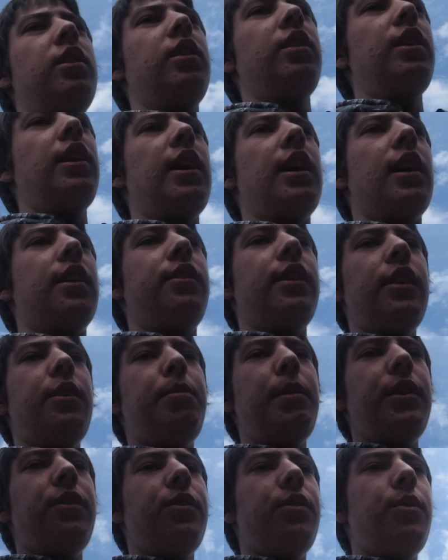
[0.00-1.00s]
yeah, Dead
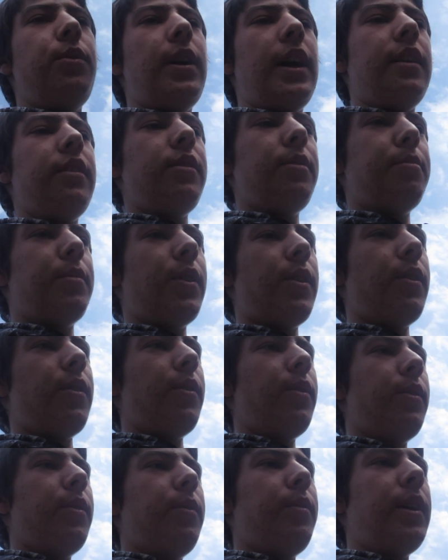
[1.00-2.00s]
Space 2 out
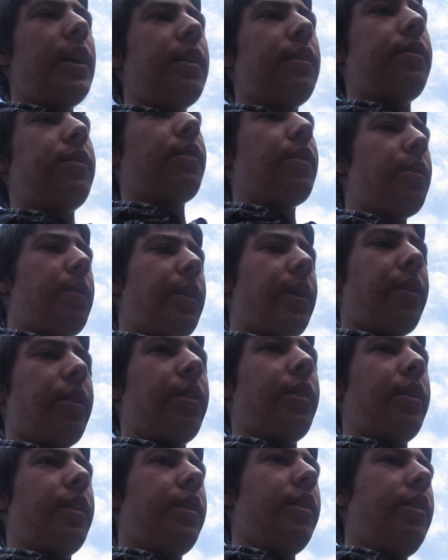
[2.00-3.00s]
tomorrow. What else is going
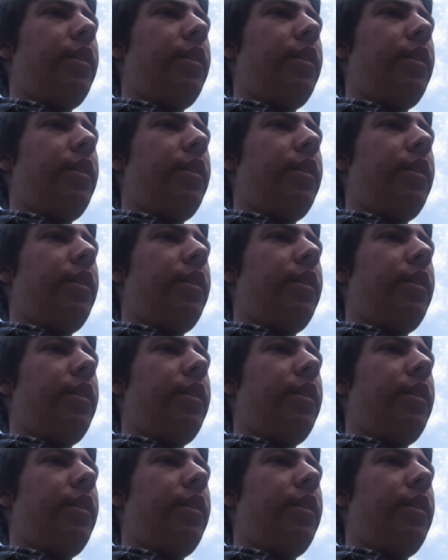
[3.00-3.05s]
on?